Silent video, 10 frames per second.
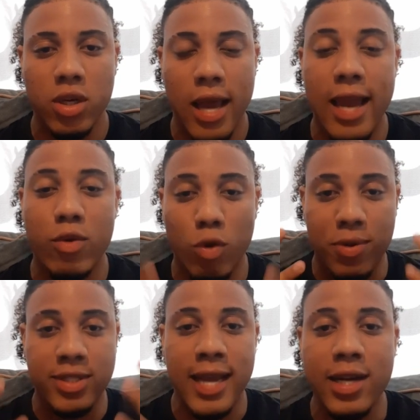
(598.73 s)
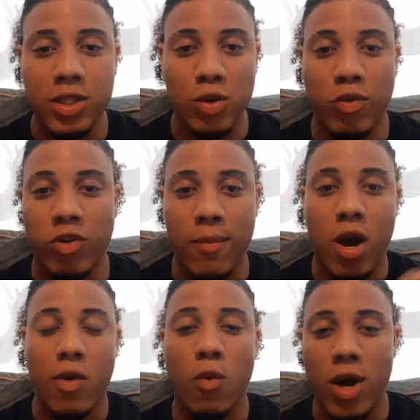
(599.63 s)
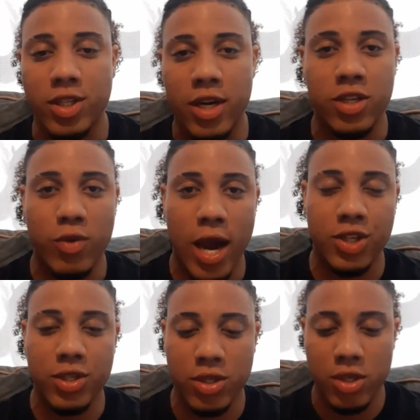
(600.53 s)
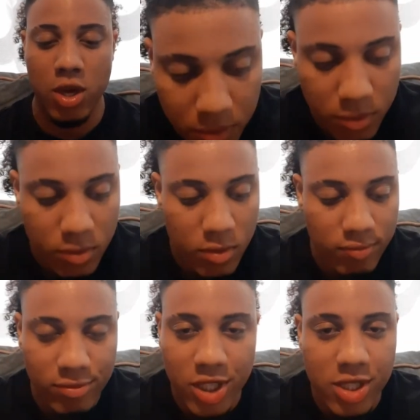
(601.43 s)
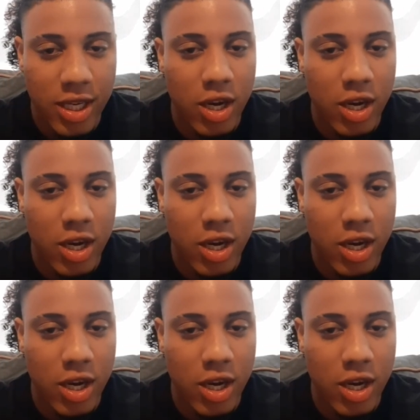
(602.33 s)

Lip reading: and it will protect you from unwanted interactions. Just in